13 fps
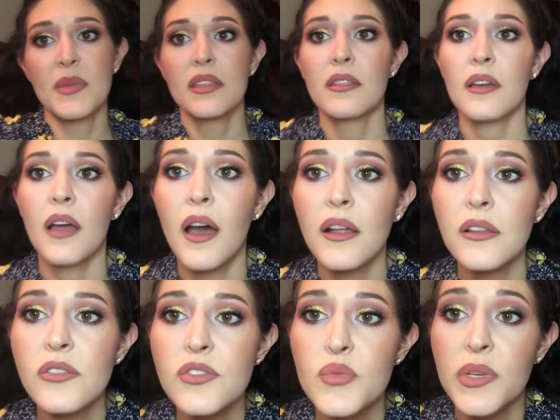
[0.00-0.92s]
mean, the
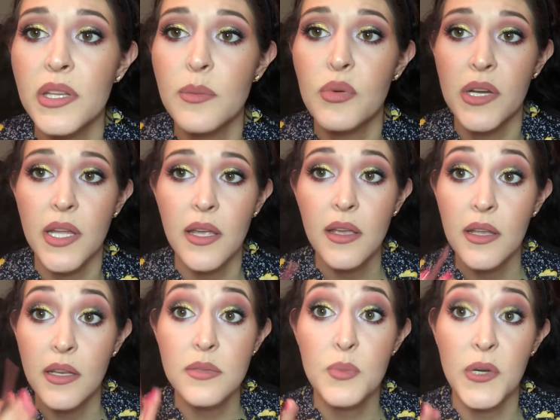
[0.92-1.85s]
color is really pretty.
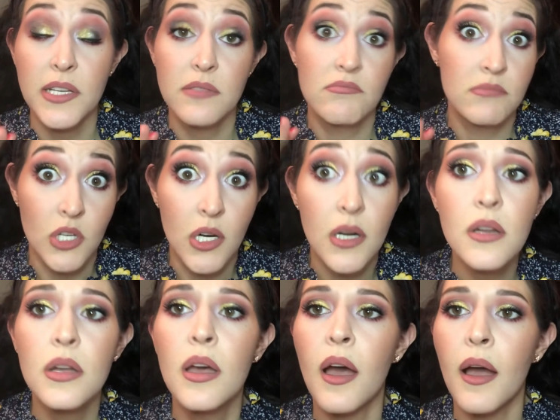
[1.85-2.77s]
It is pretty
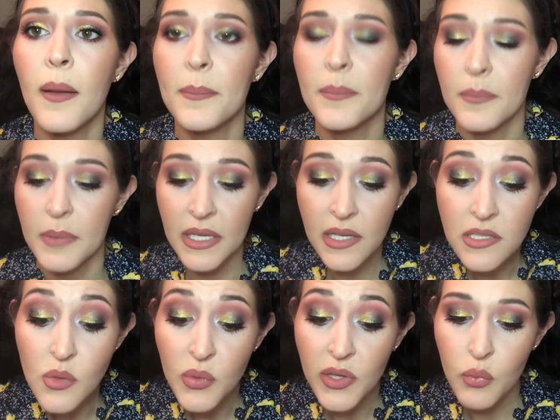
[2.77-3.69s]
dark, but it
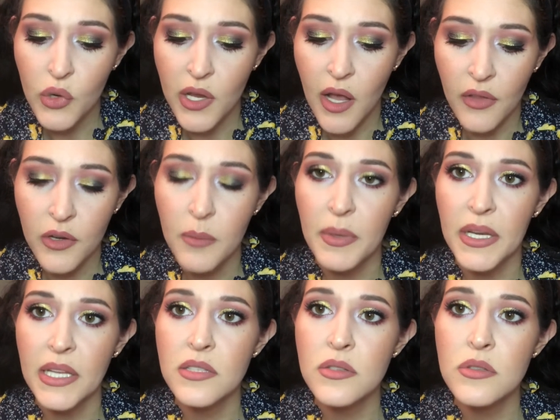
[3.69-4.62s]
is a really pretty color,
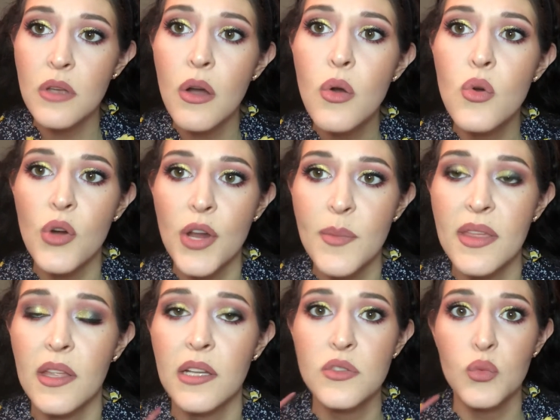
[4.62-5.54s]
but it's so creamy
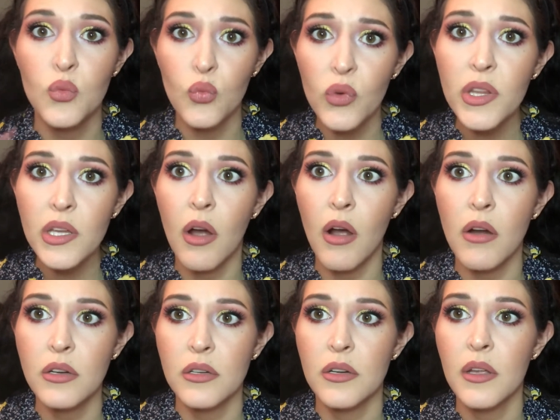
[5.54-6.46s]
that it's really
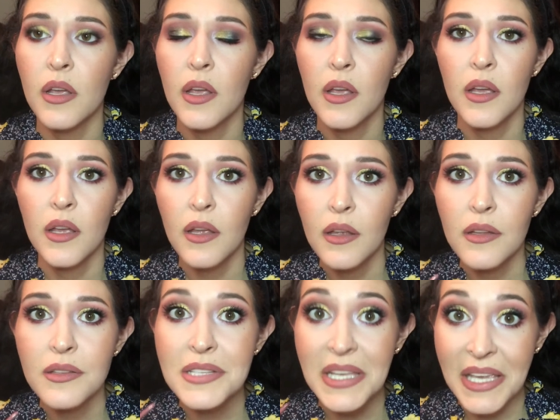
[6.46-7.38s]
hard
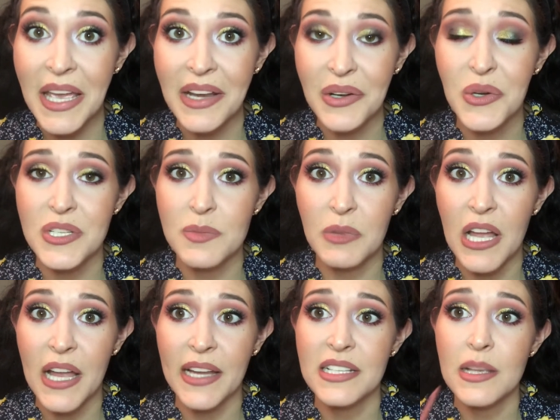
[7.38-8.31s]
to get a crisp
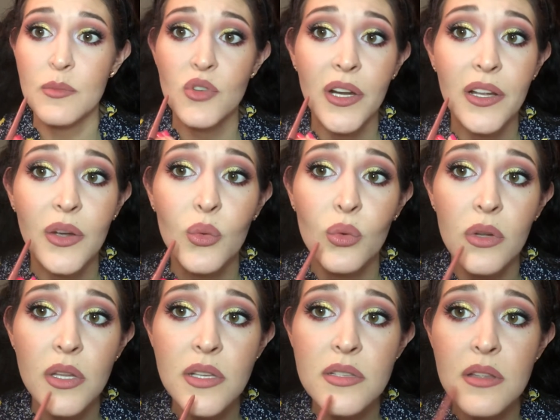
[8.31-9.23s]
line, because I'm trying to go
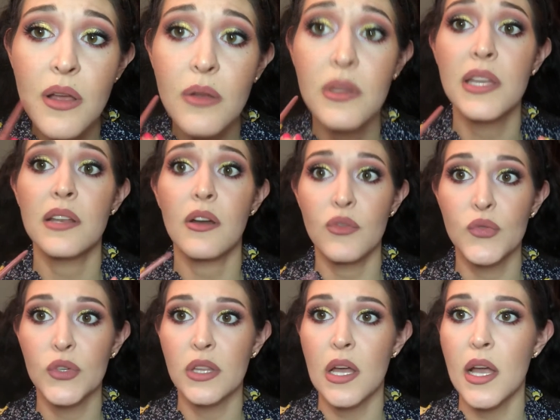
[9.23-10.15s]
really slowly to
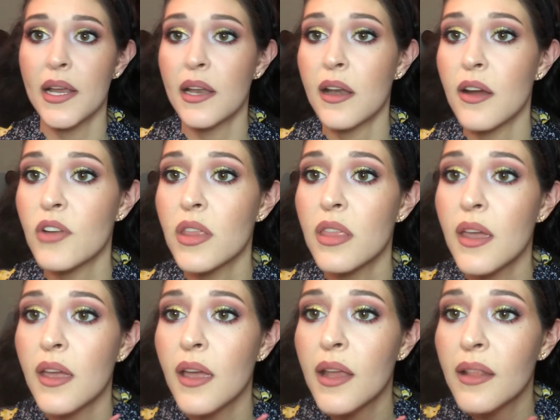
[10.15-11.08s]
overline and
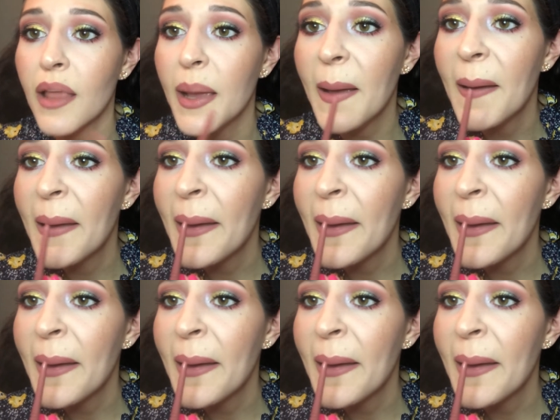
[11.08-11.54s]
everything. And like,